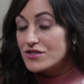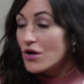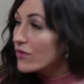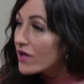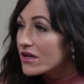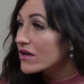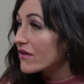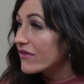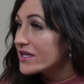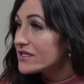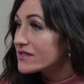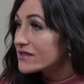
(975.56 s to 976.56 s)
Don't get
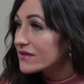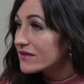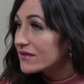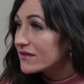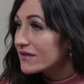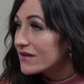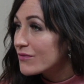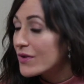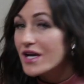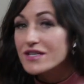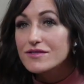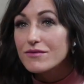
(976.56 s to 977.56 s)
nervous.
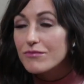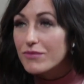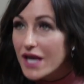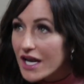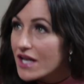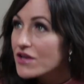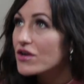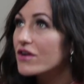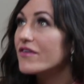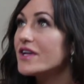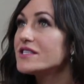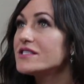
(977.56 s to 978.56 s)
Because getting
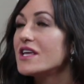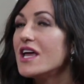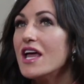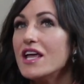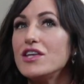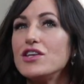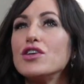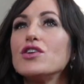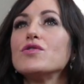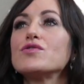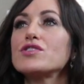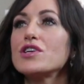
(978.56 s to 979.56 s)
nervous
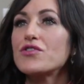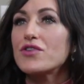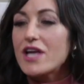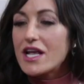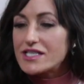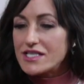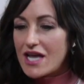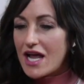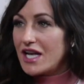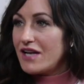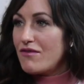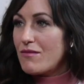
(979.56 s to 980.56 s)
usually creates
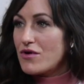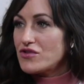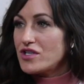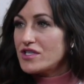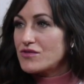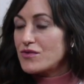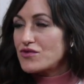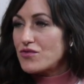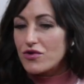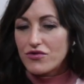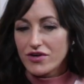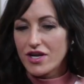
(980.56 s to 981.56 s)
negative emotions, which
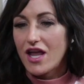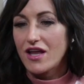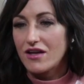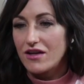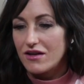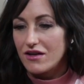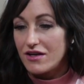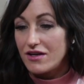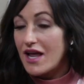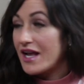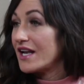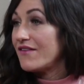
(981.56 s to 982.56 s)
will create
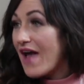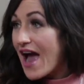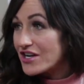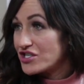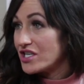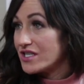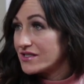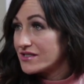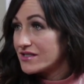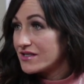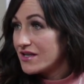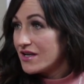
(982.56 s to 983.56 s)
negative actions.
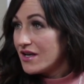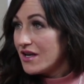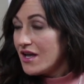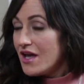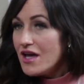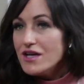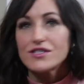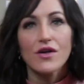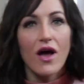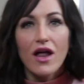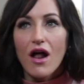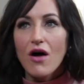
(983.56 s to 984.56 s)

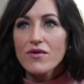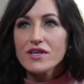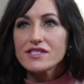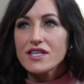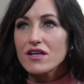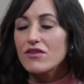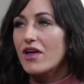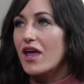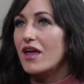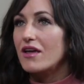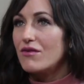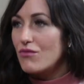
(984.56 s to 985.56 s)
So I always think,
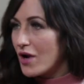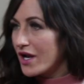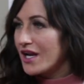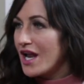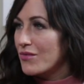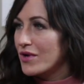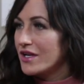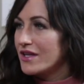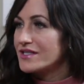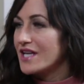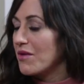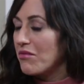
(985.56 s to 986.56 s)
okay, what can I bring to
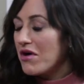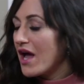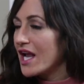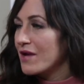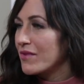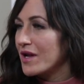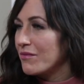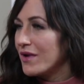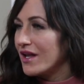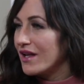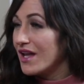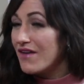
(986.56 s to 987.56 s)
the table? I can bring
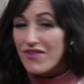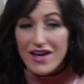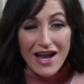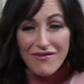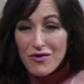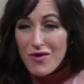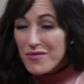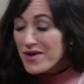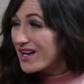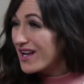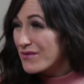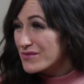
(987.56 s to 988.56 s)
me. If they never want
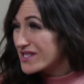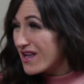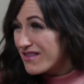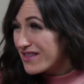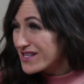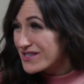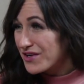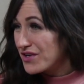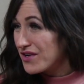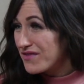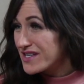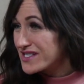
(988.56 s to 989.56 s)
me to come sell these on
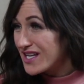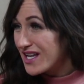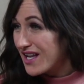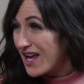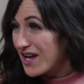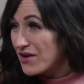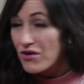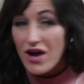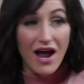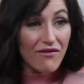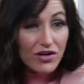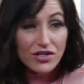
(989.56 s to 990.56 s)
QVC again
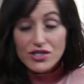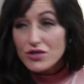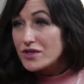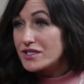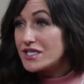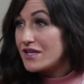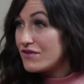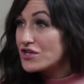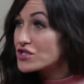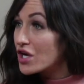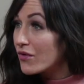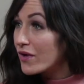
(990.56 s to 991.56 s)
or ever do a
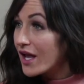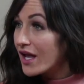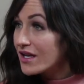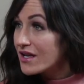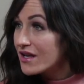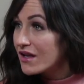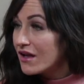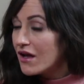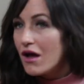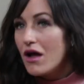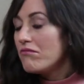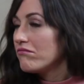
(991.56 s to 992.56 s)
TV show again,
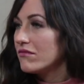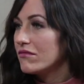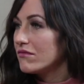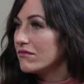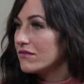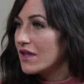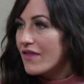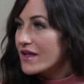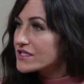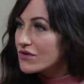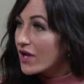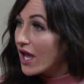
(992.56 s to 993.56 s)
then
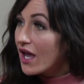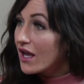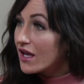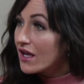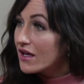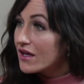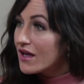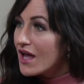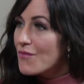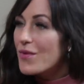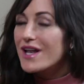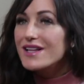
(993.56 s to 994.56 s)
that's okay.
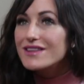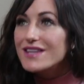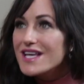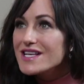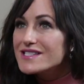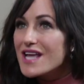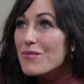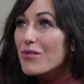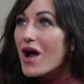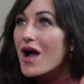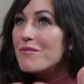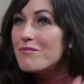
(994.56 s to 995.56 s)
But at least I
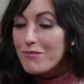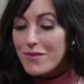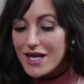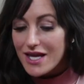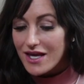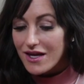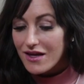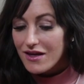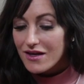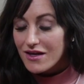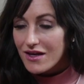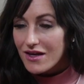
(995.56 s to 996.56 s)
brought me